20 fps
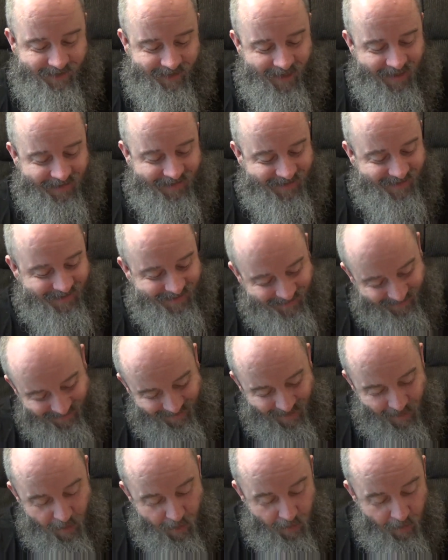Jesus.
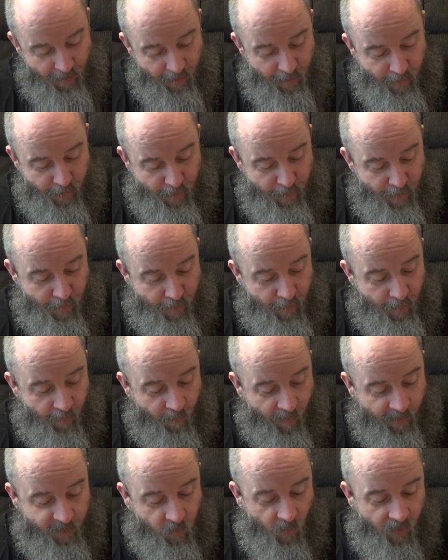
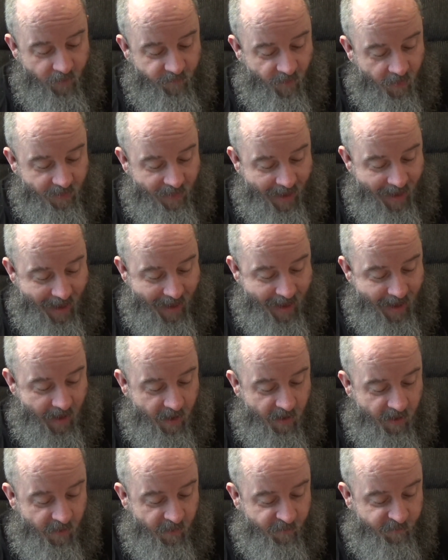Microwave on
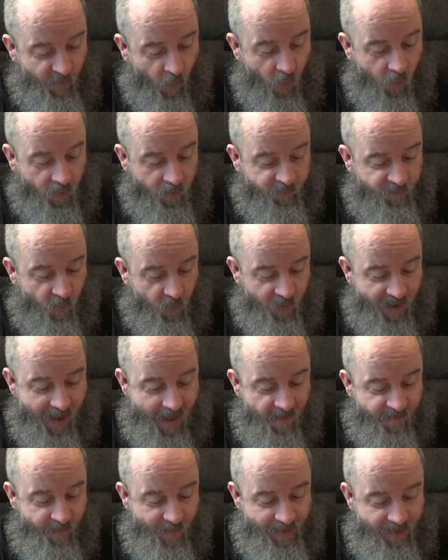high, four to four and a
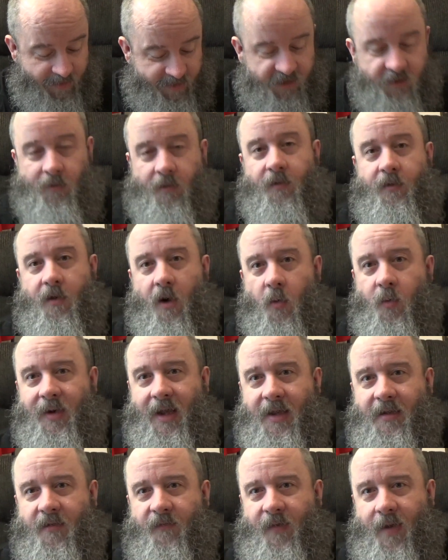half minutes. No
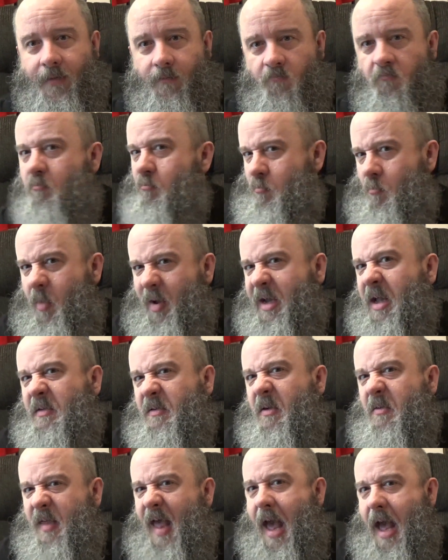need to vent. We can
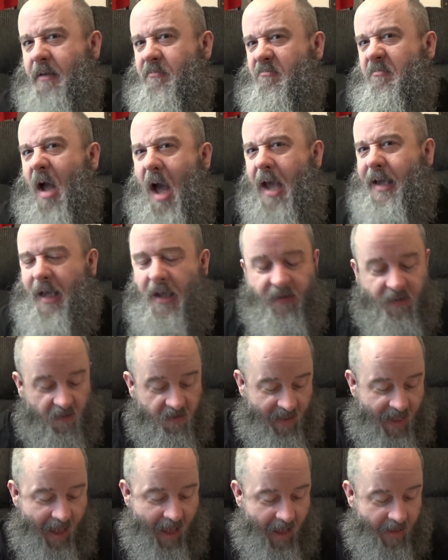do that. I can do
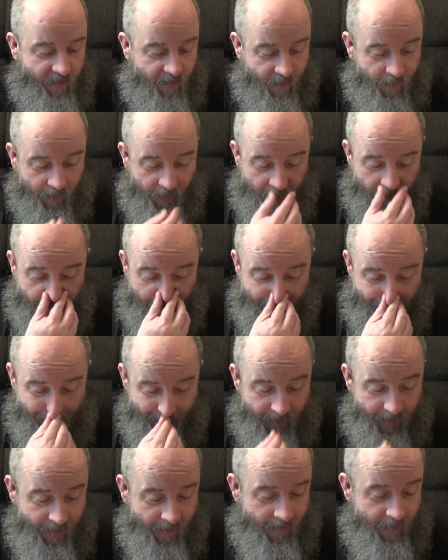that.
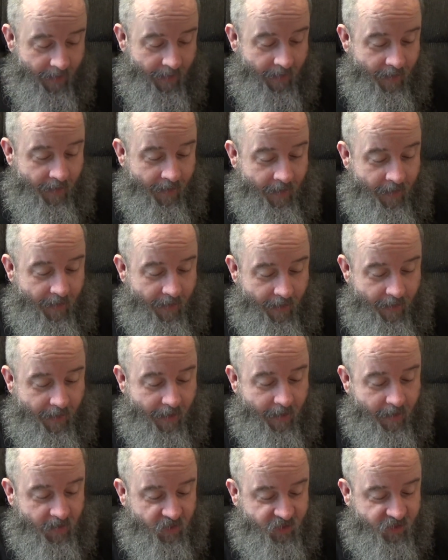
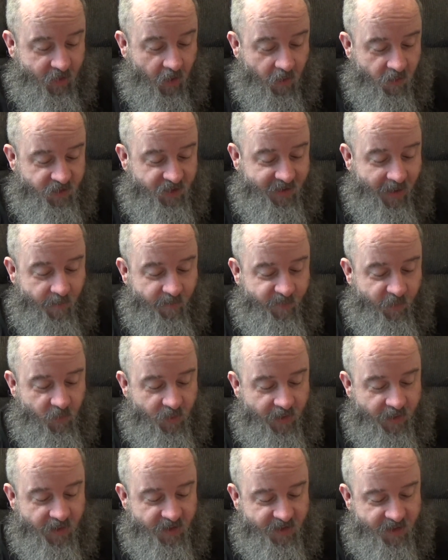Ah, stir steamed
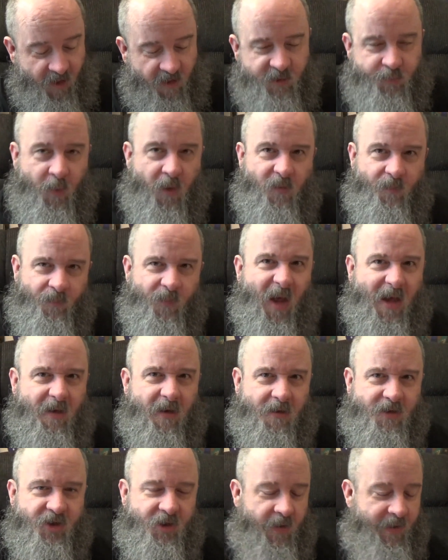food into sauce bowl.
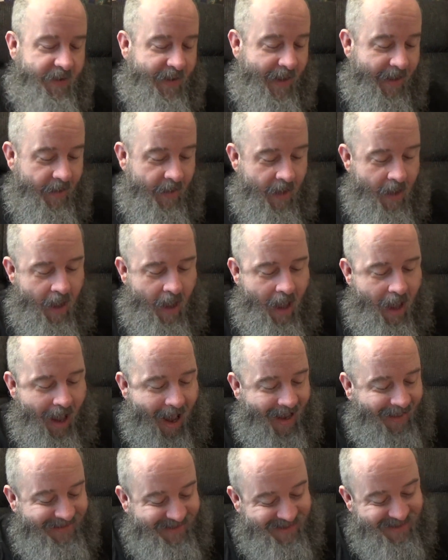I'll show you that.
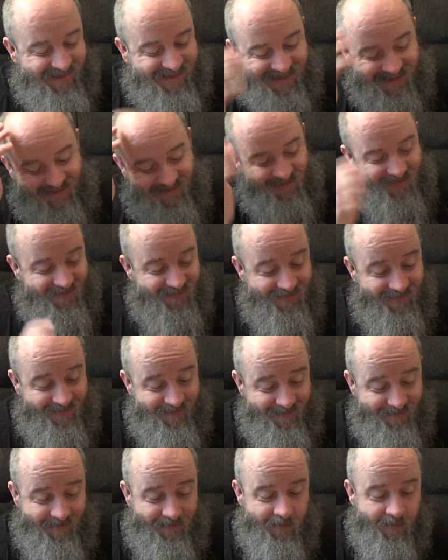I just.
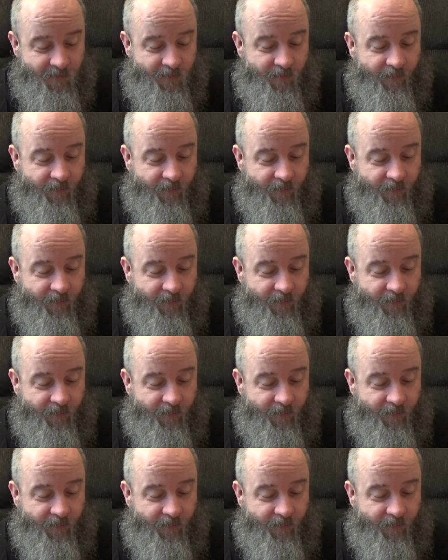Mm.